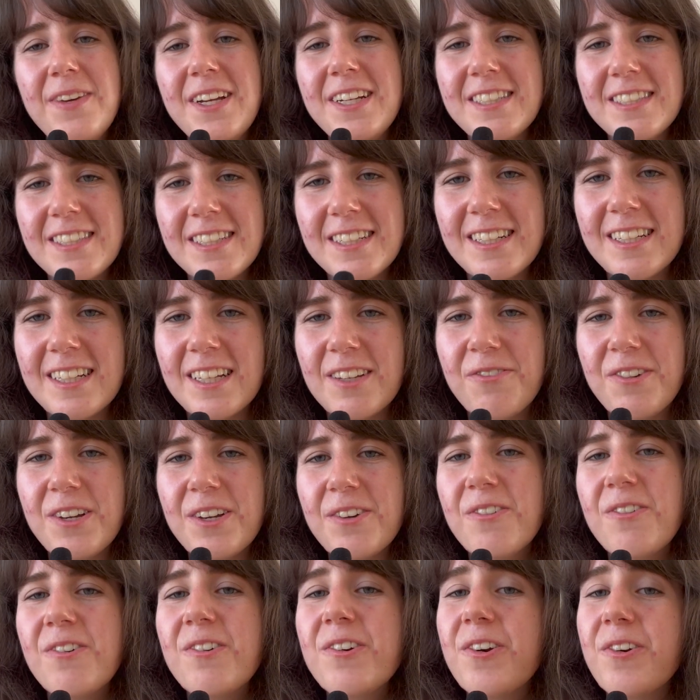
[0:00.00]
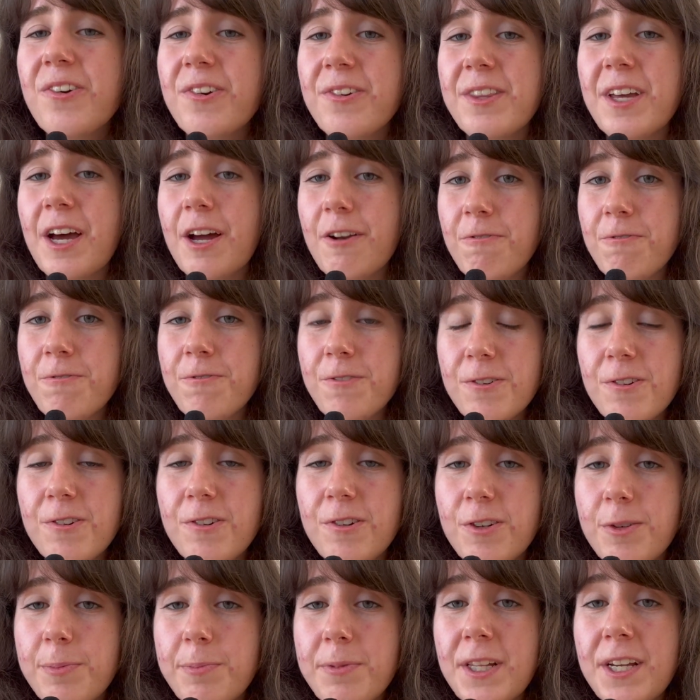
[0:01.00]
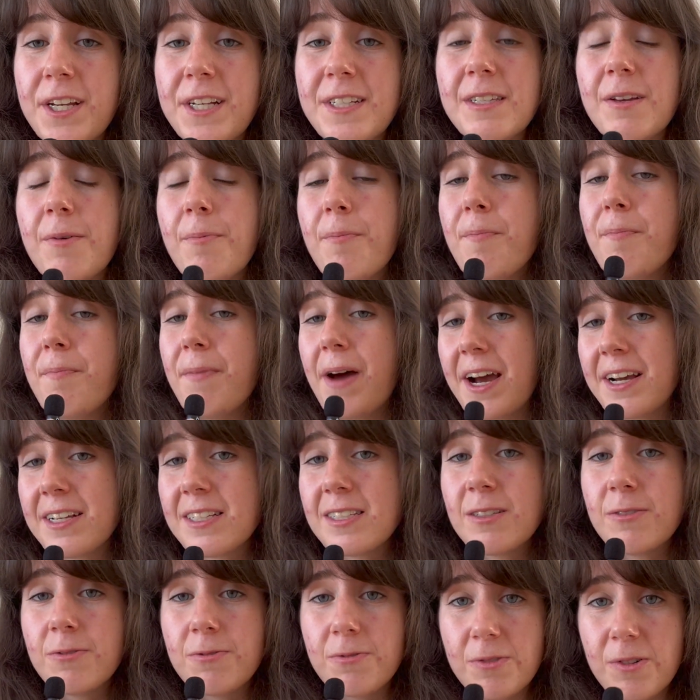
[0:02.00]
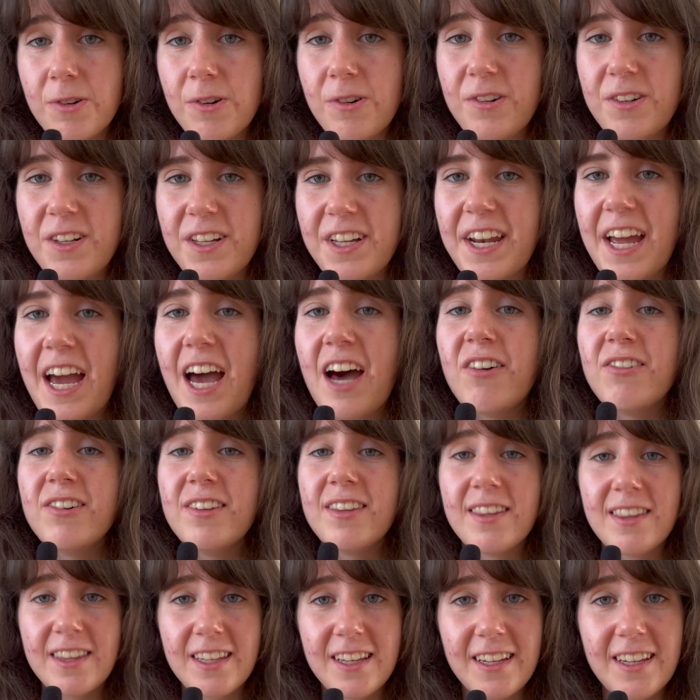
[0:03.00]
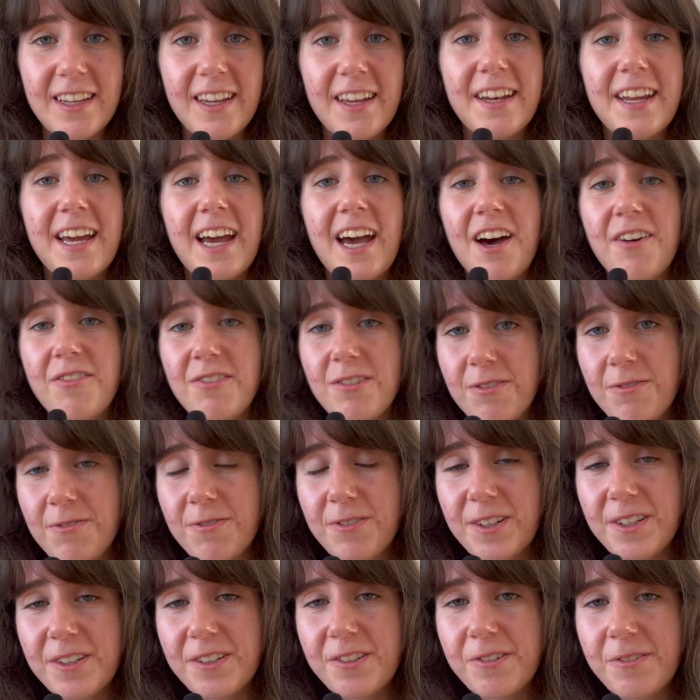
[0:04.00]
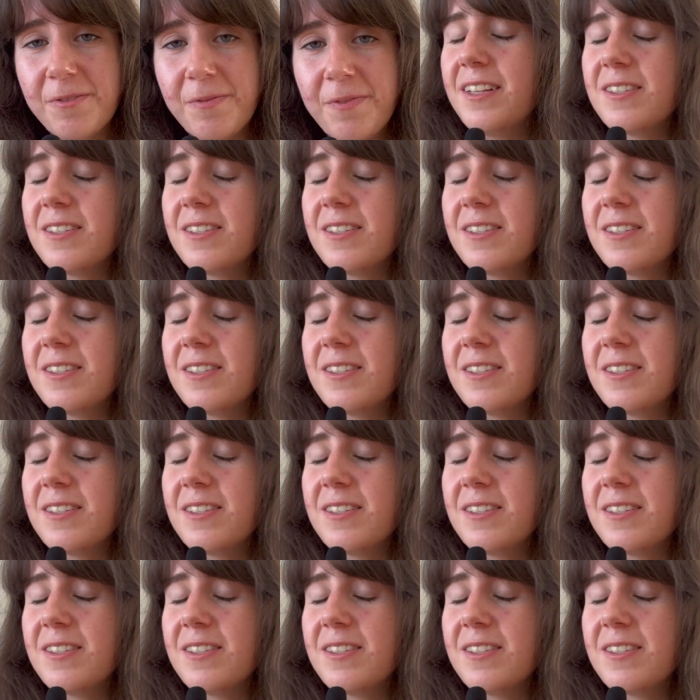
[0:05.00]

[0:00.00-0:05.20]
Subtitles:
Basically, we all know that food plays a massive role in how we think and how we feel.